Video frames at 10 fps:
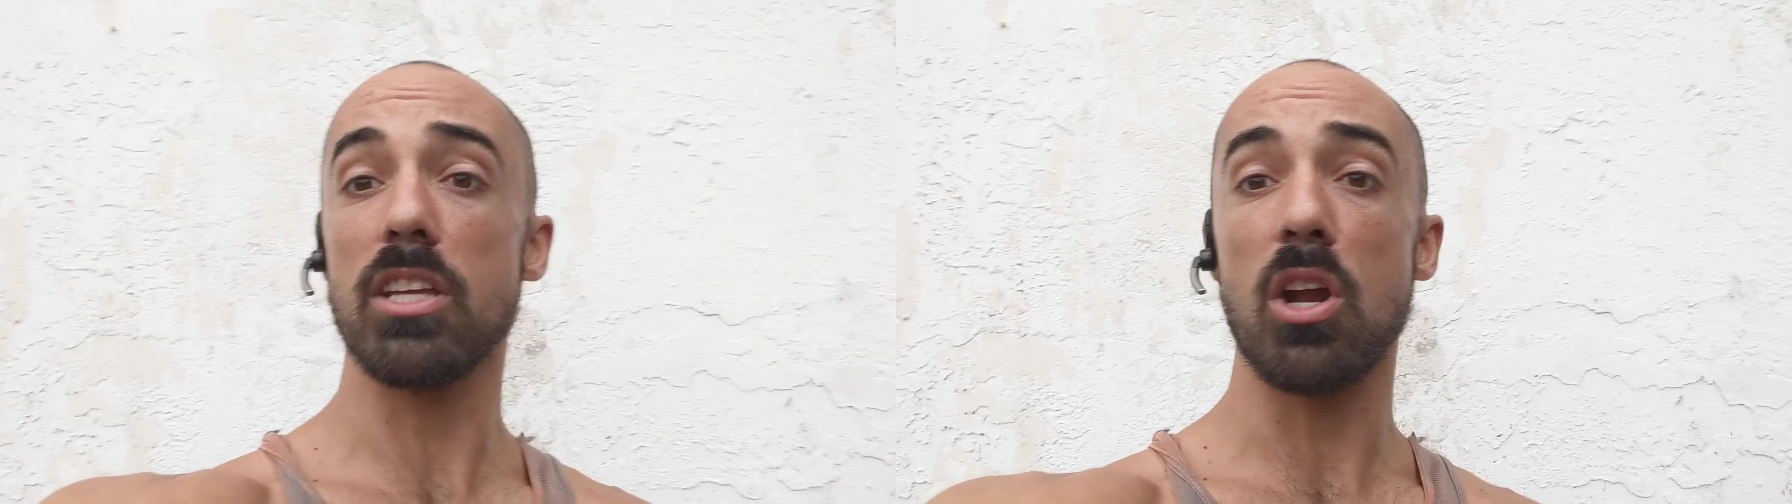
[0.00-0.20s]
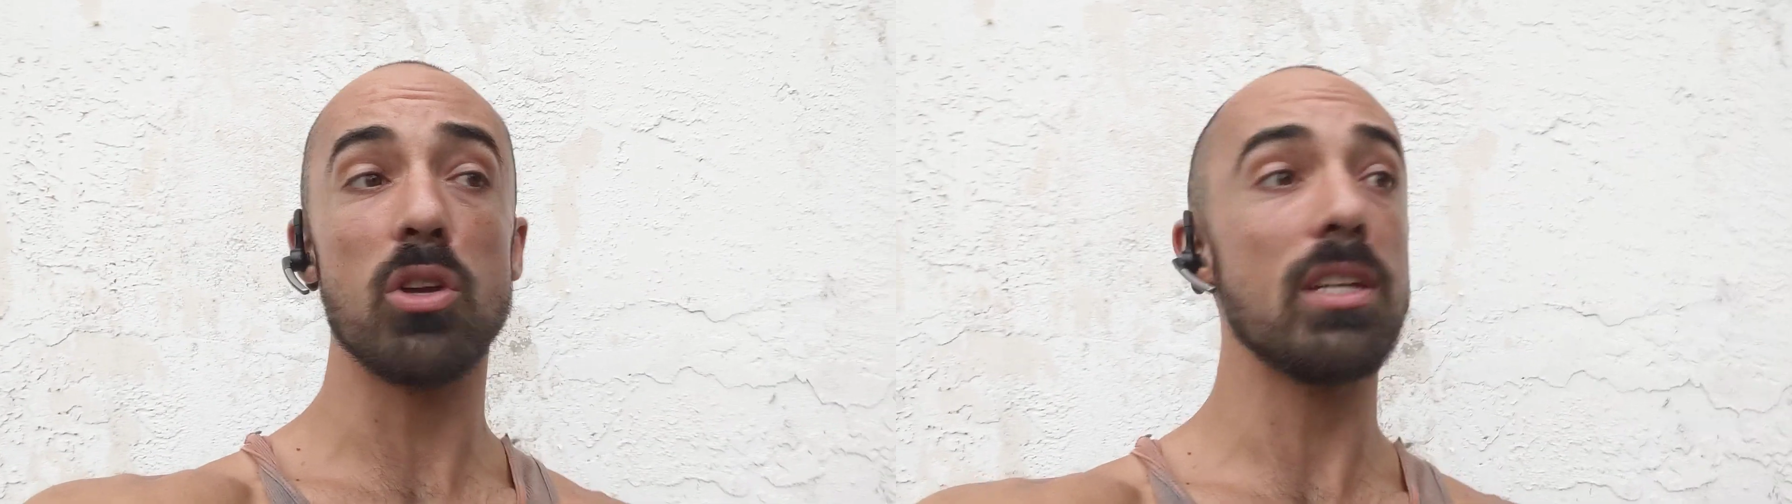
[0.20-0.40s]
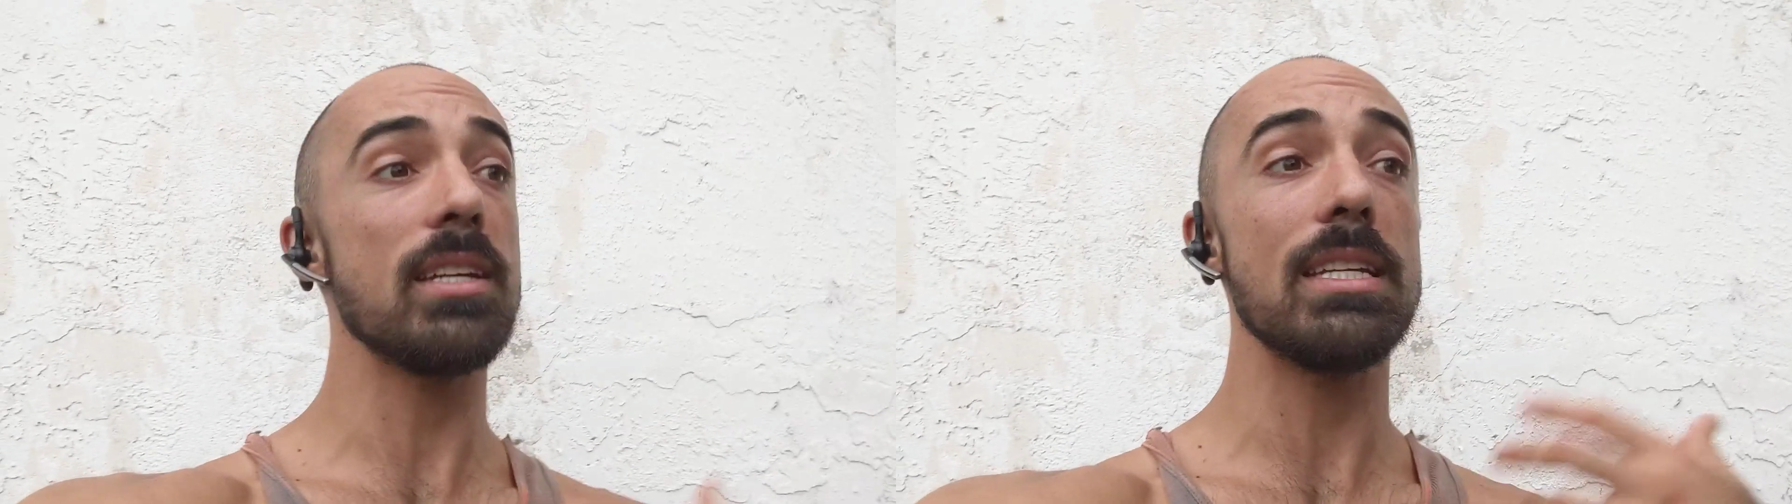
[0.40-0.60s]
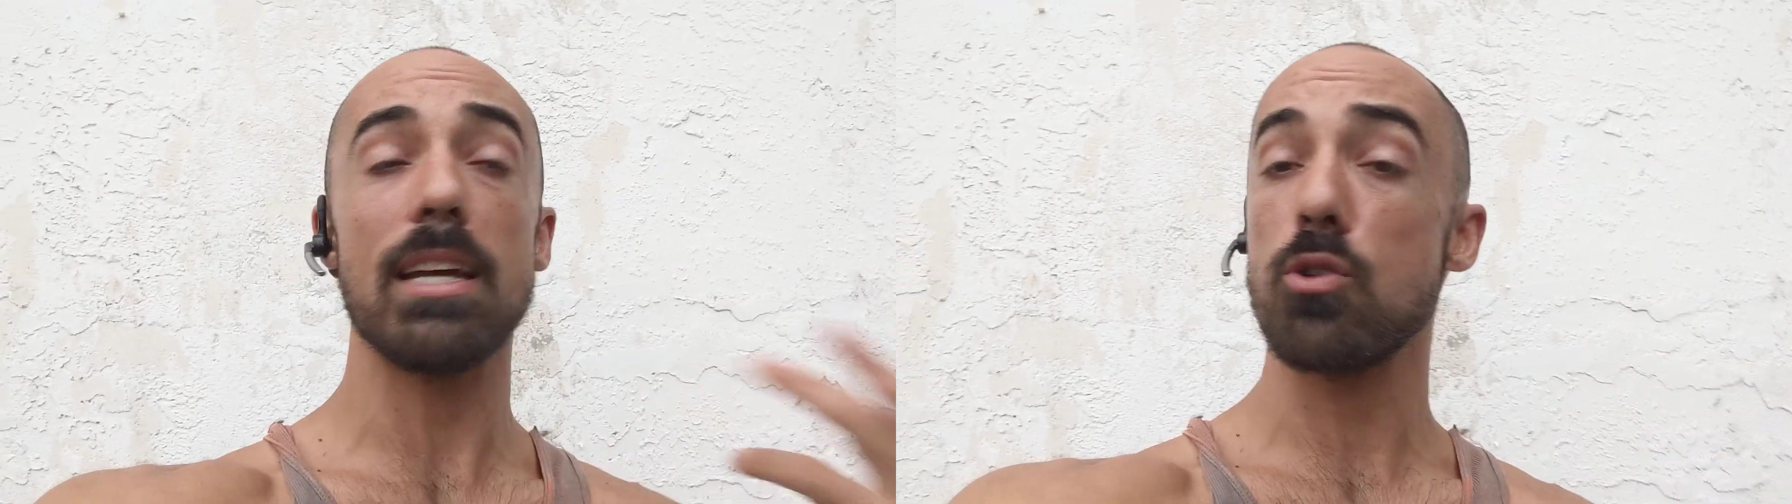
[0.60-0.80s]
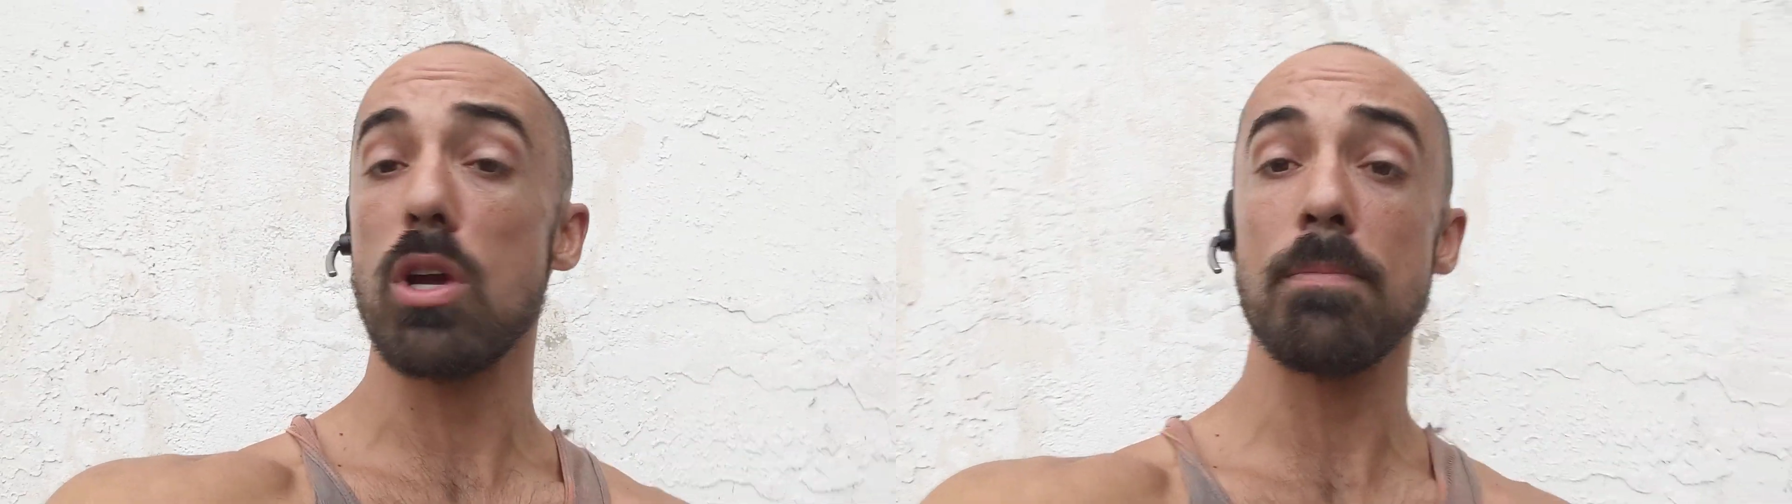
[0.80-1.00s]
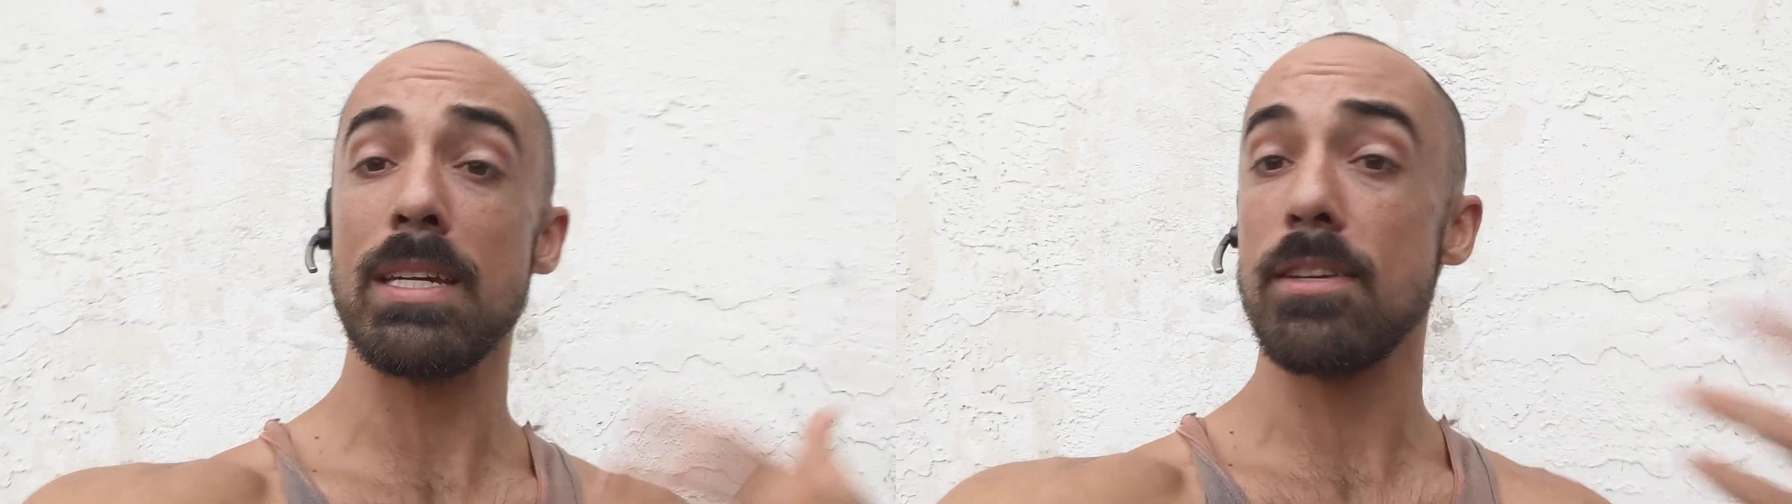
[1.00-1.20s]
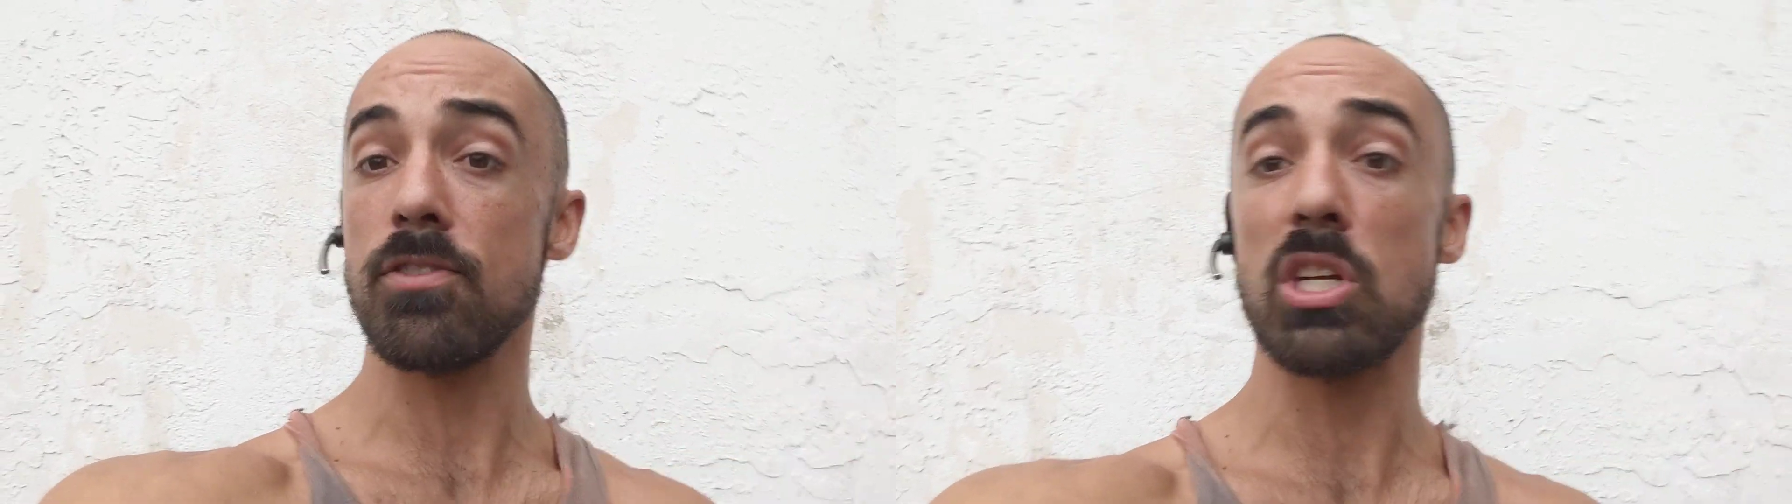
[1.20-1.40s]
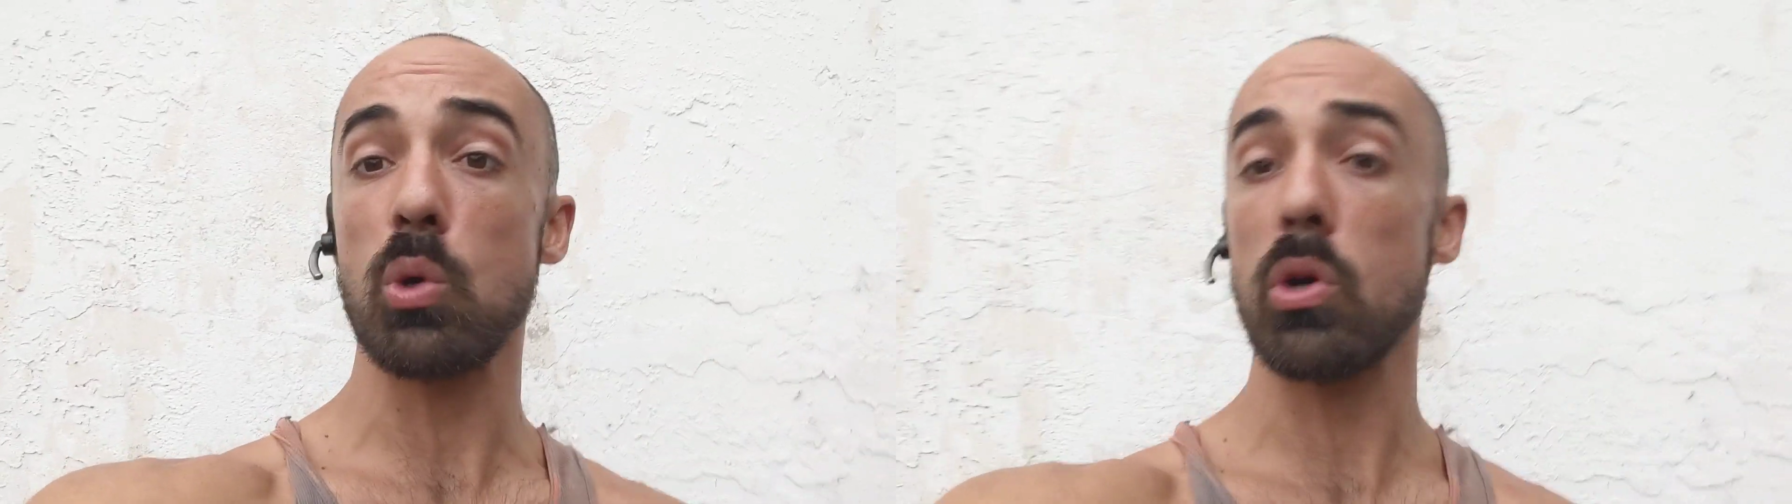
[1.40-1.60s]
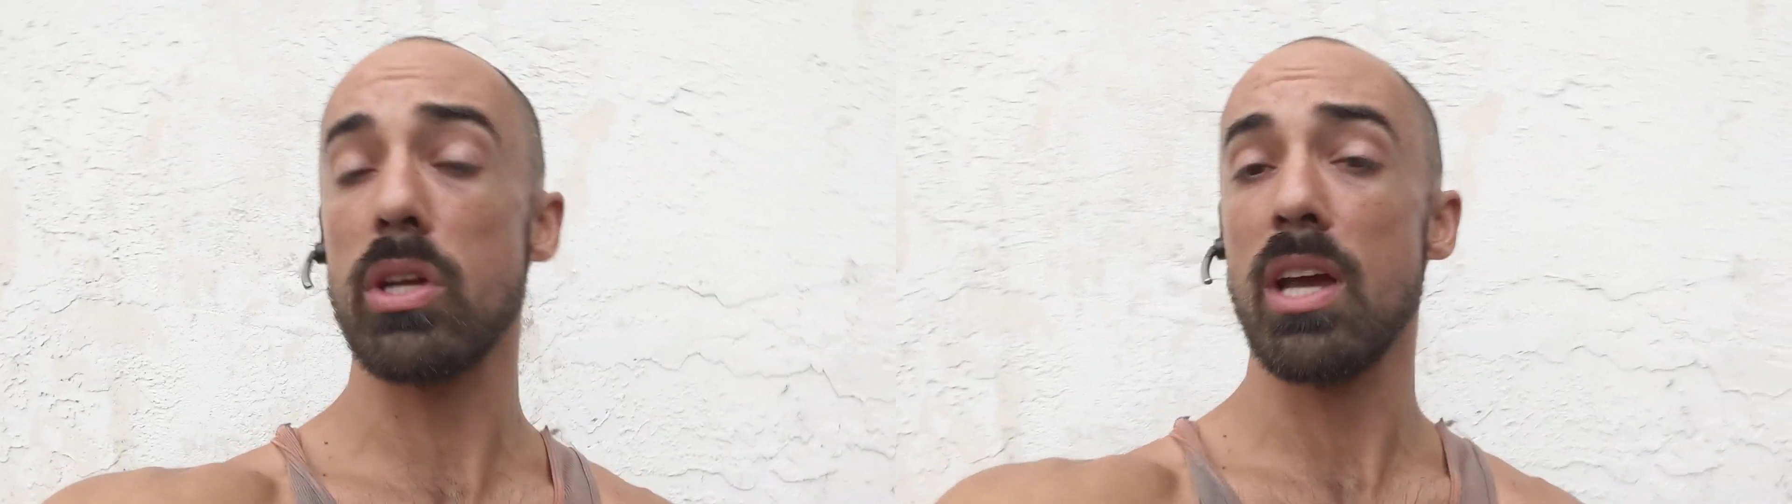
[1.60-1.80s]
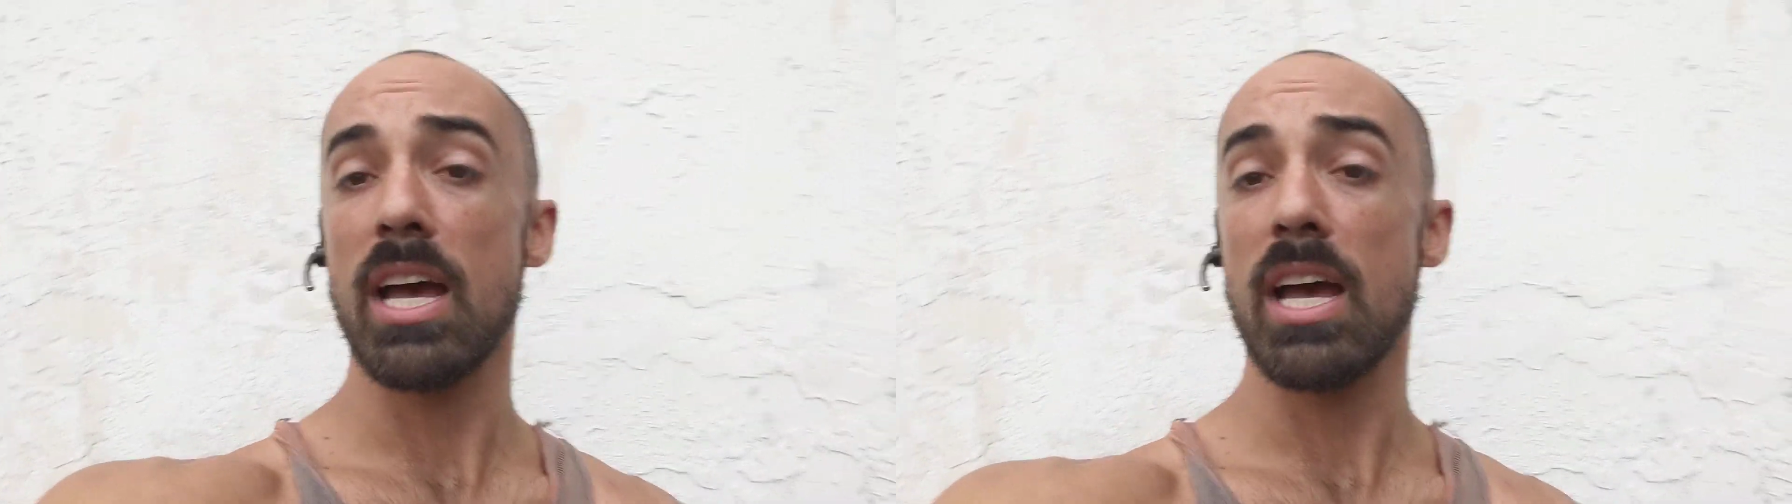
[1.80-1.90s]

You need equipment, inventory,